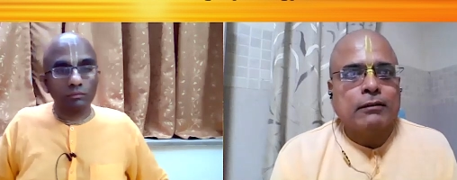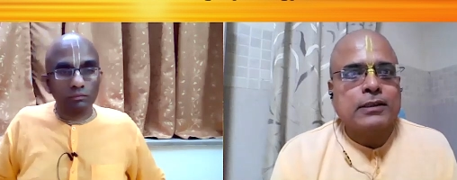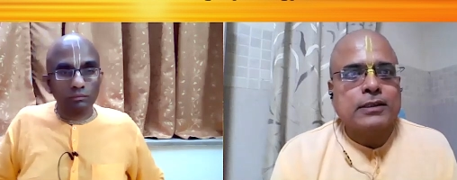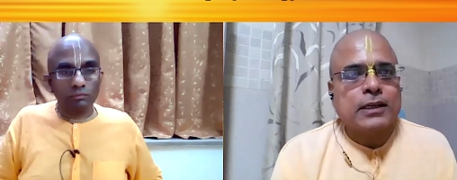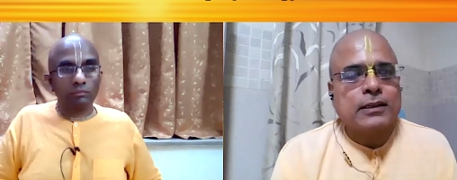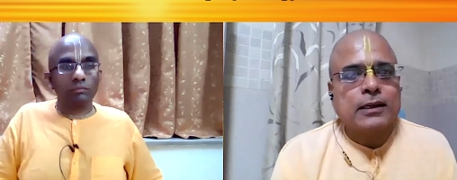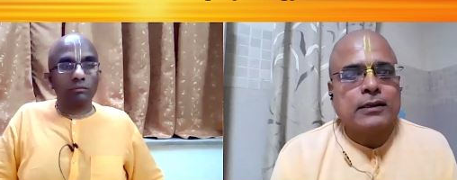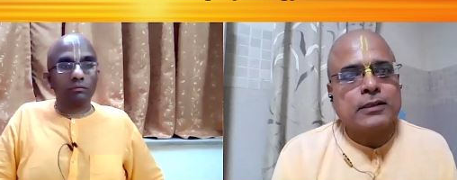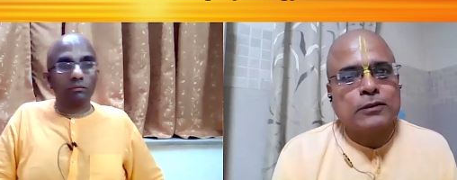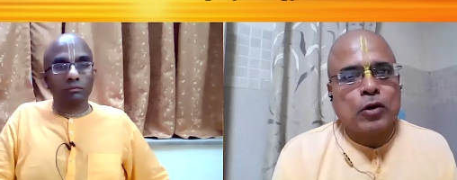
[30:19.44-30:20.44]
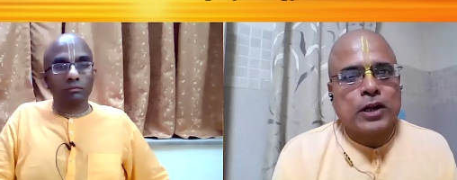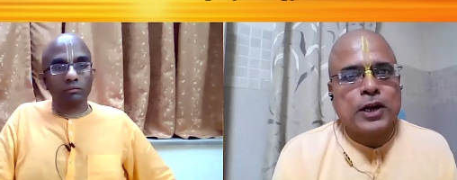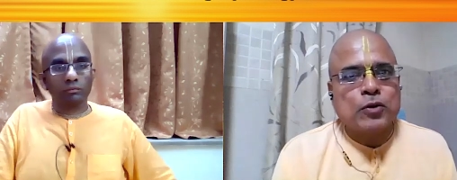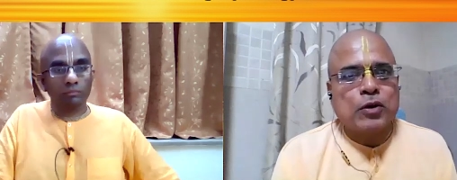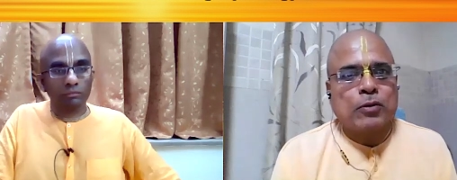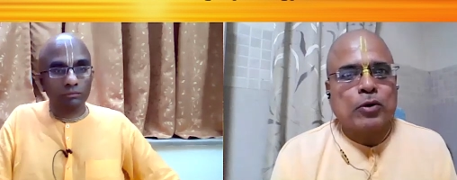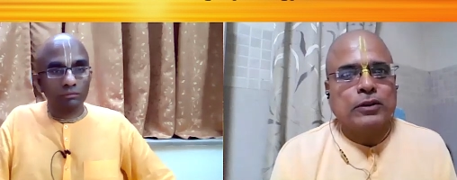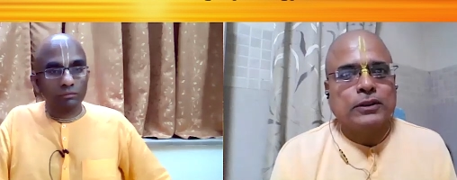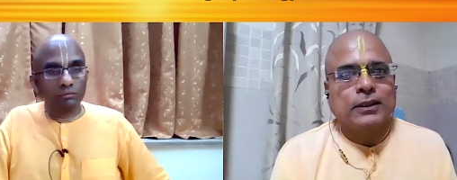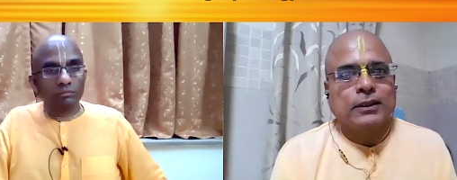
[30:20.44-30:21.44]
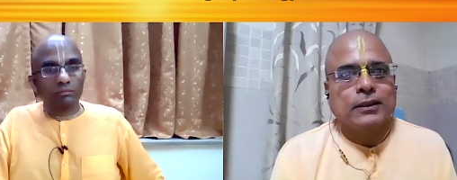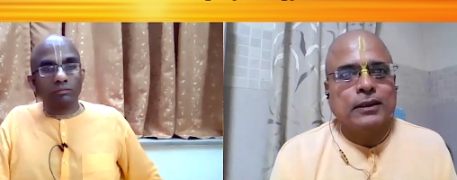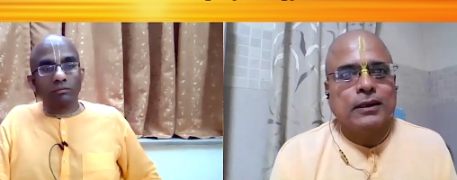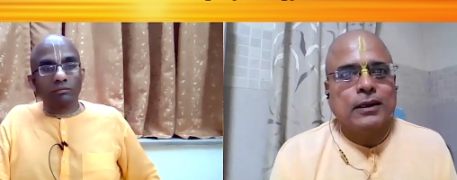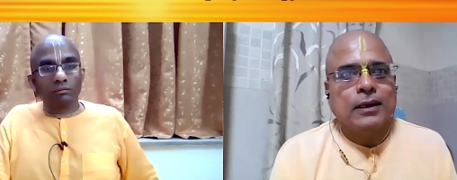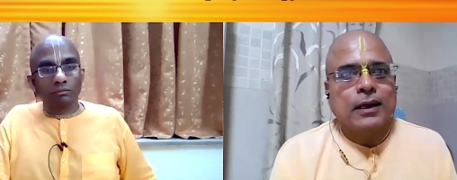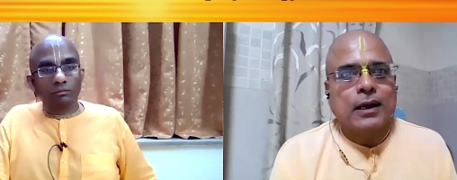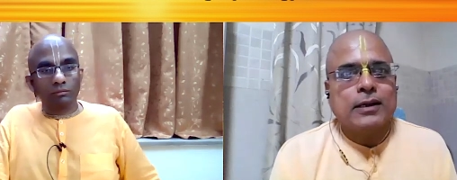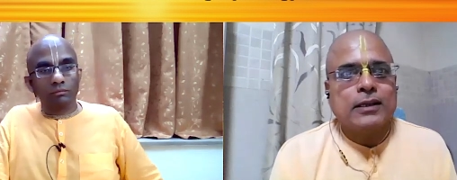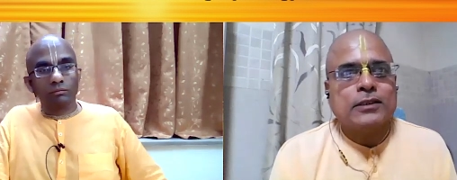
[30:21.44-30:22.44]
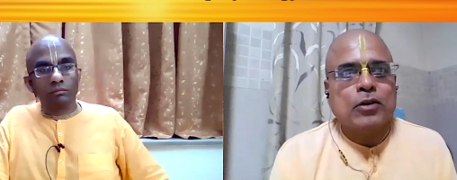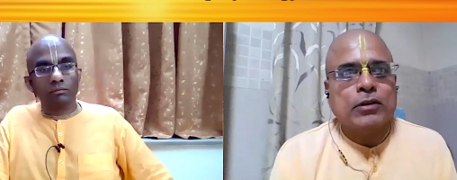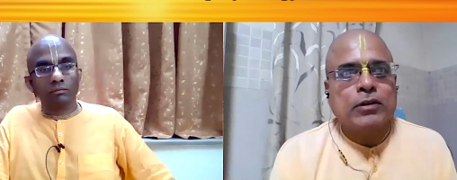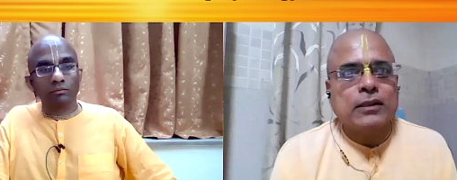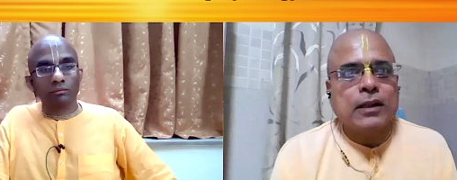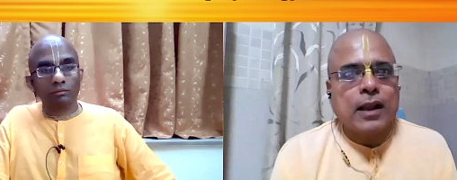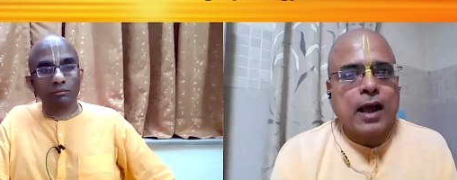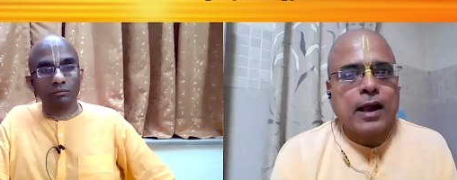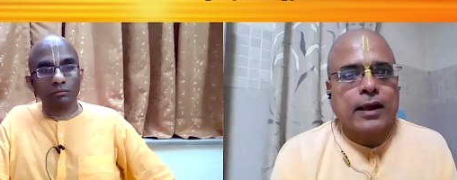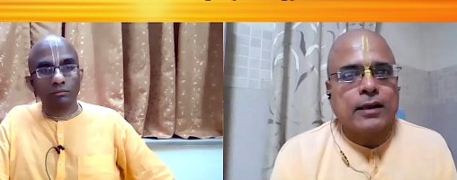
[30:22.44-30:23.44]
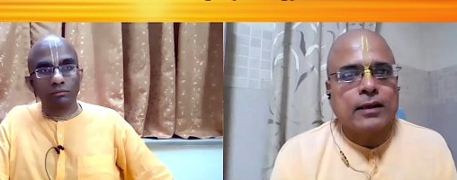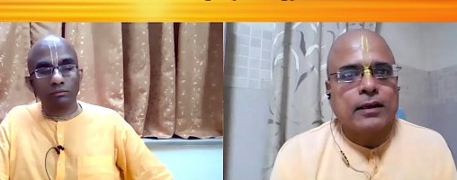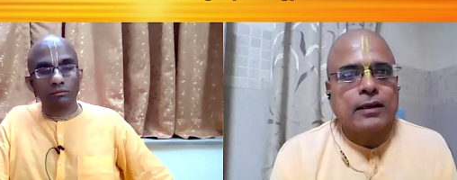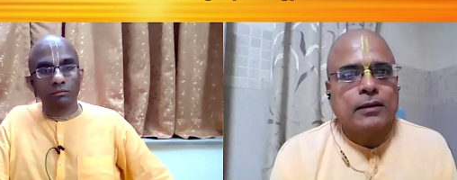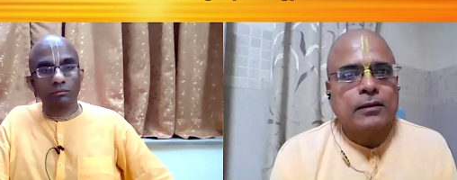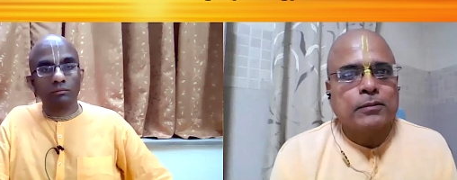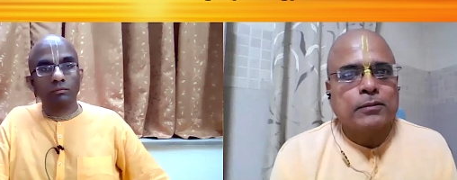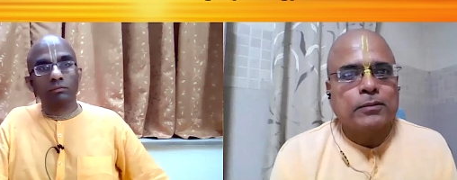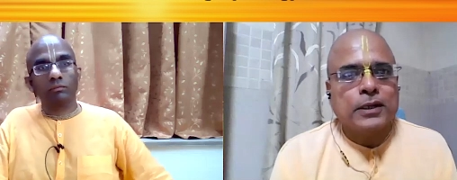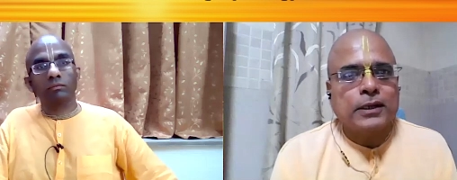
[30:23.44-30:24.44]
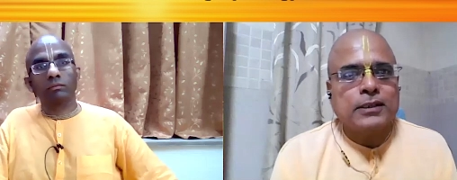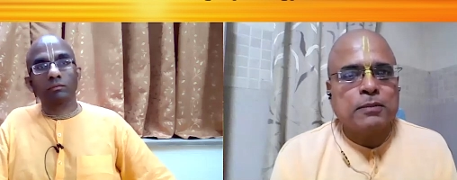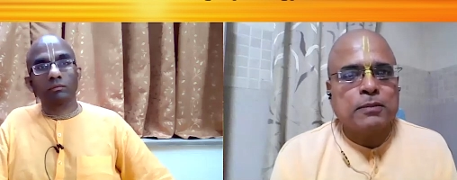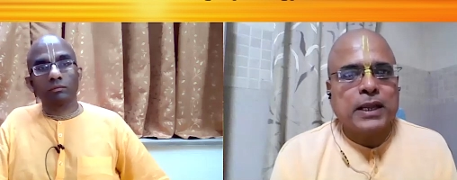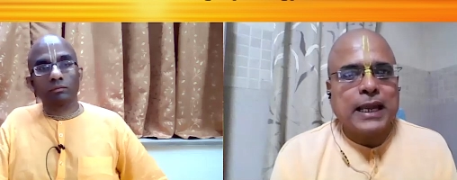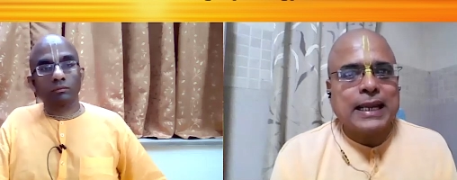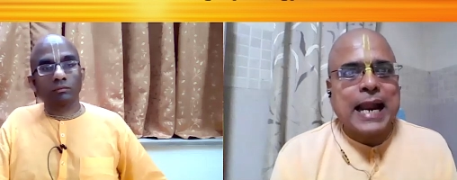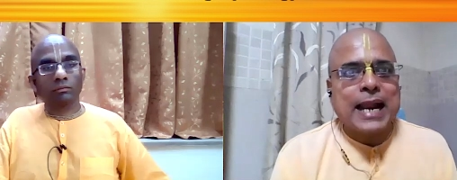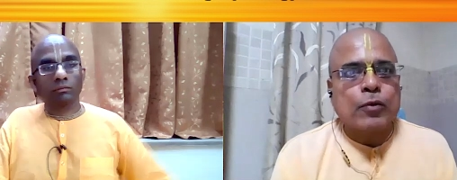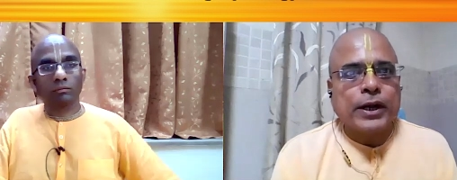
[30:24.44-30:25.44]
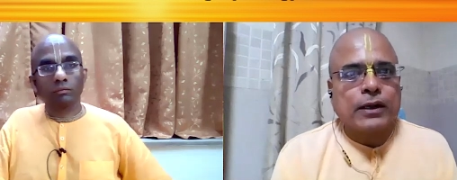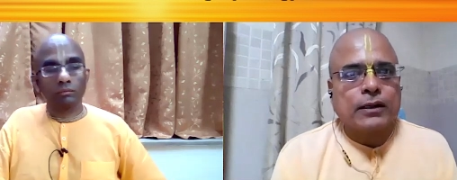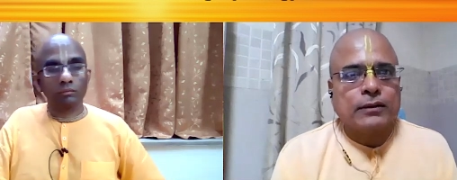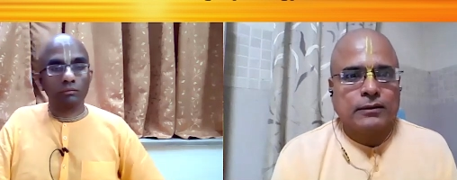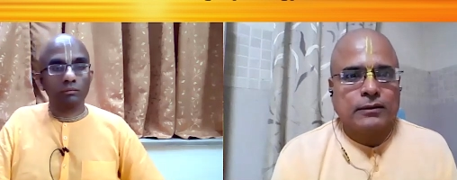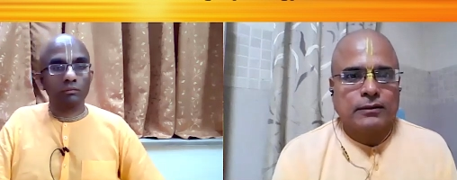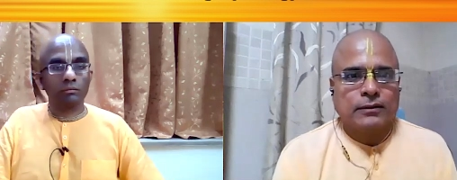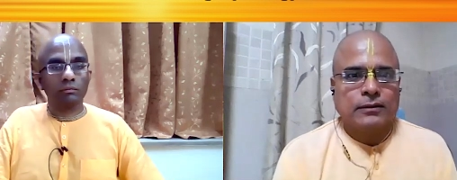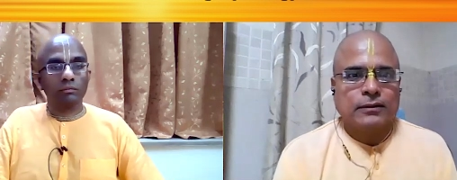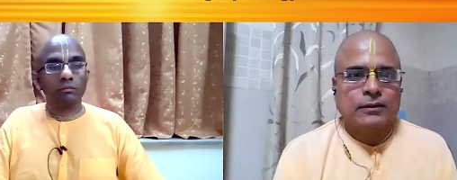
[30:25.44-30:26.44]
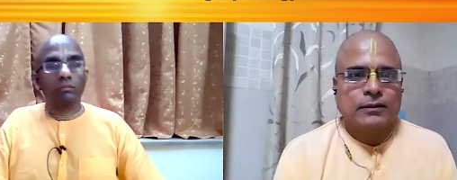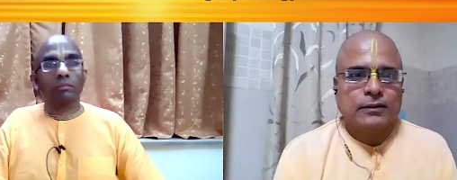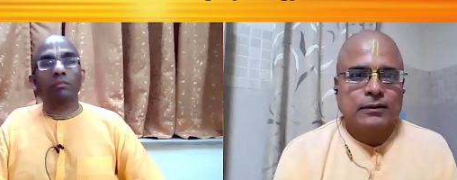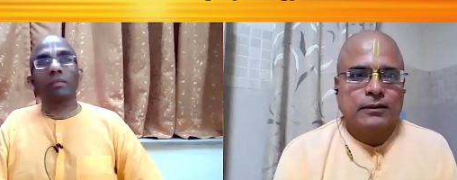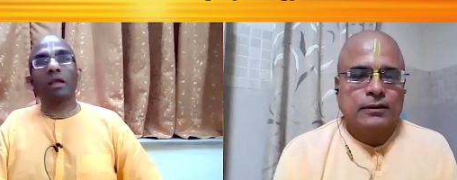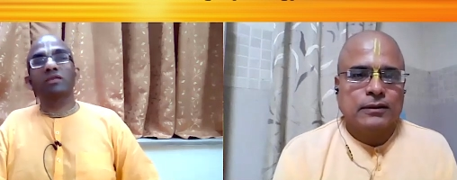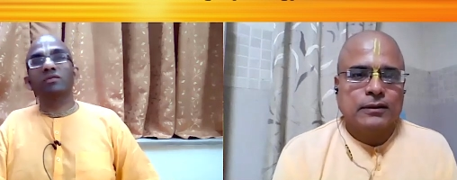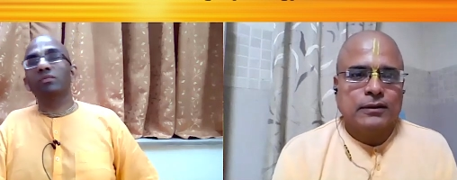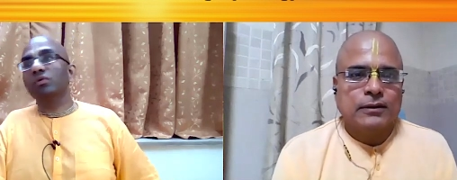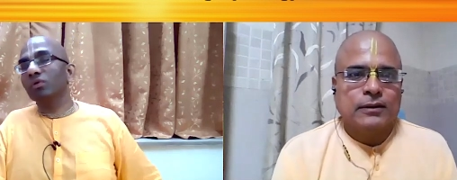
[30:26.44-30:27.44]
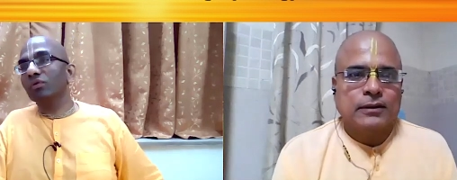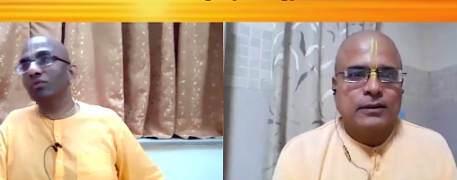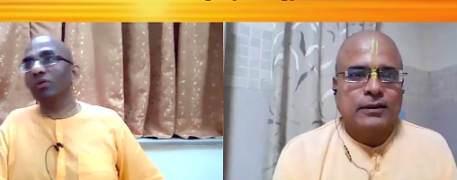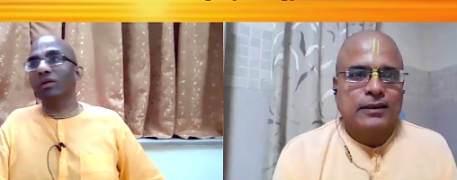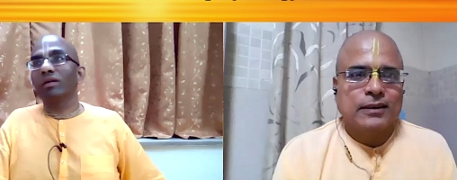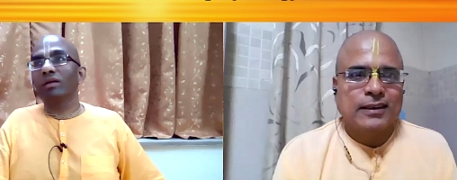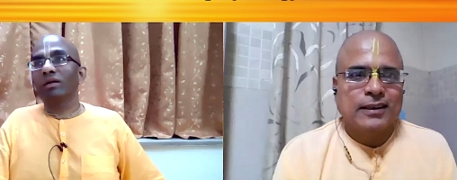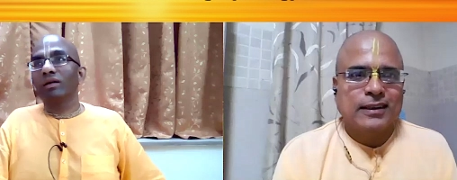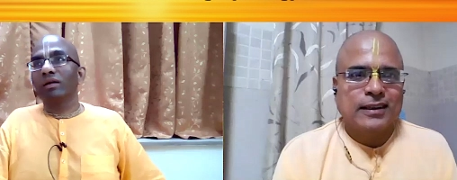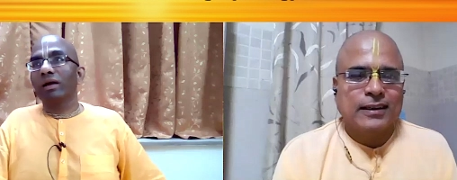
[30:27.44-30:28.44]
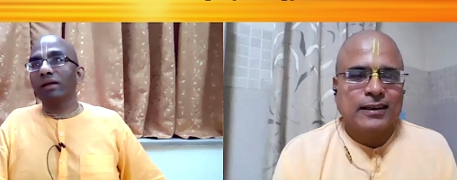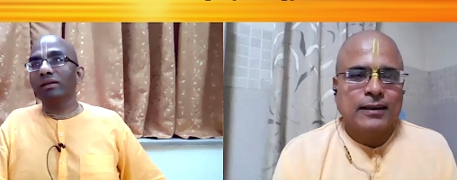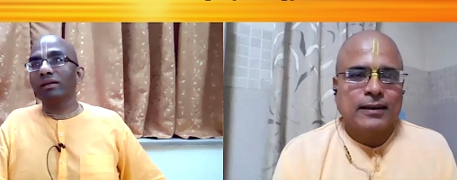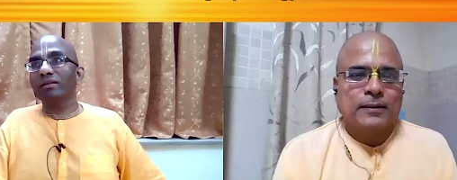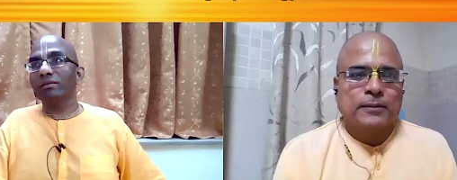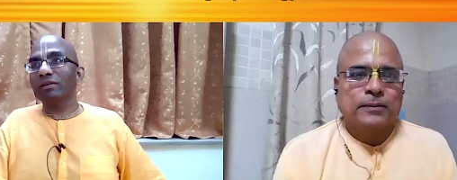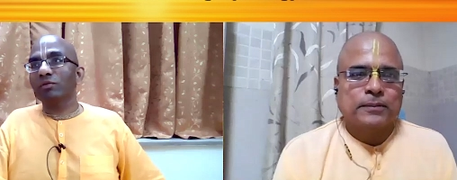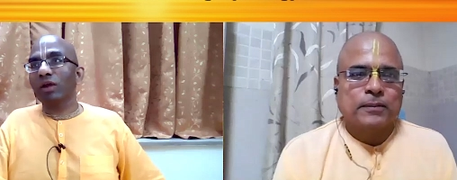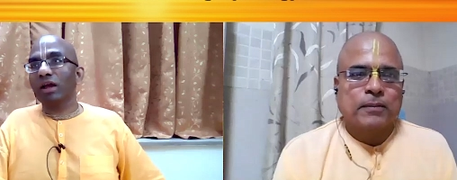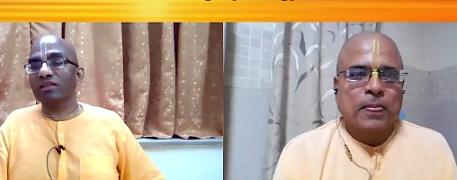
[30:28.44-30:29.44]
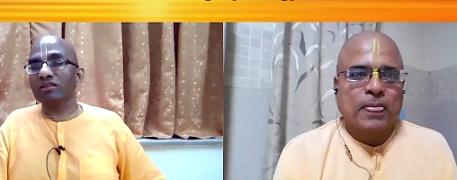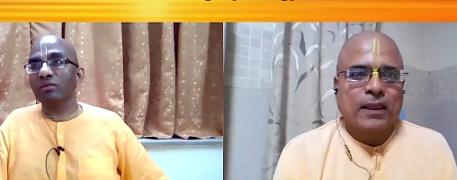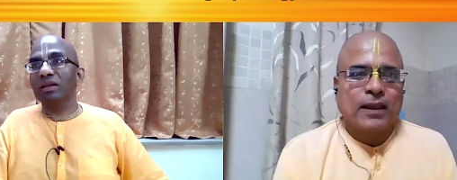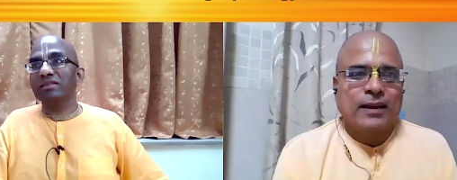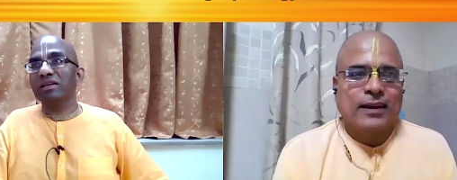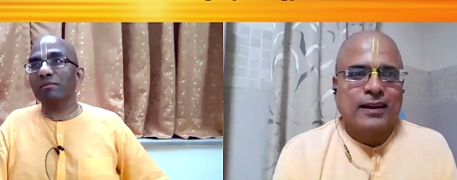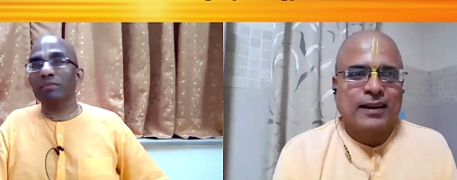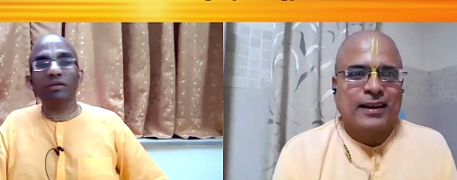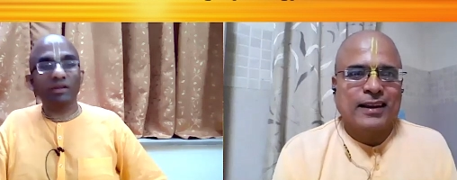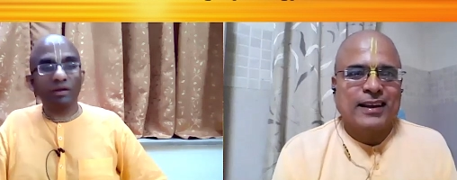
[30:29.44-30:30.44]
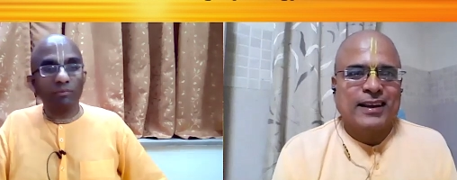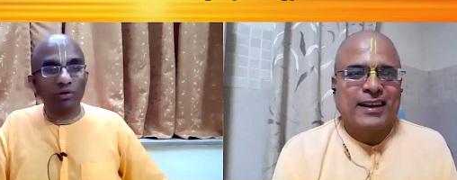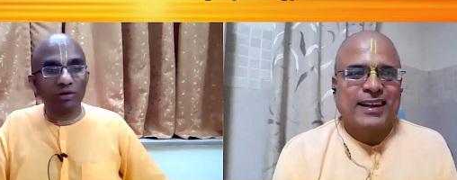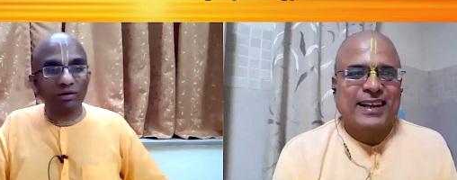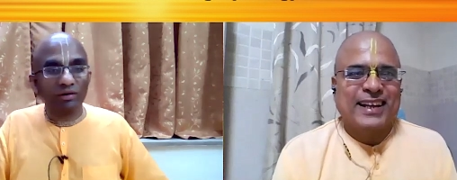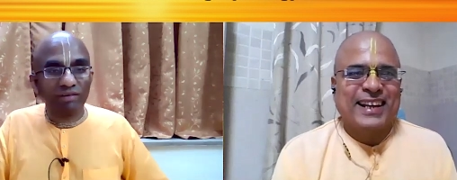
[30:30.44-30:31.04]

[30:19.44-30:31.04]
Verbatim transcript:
Speaker 1: will say that this is what I know about this thing. And he's not telling the lie, but he's simply
Speaker 2: inadequate. That's beautiful. I think it's a much more accessible example than computer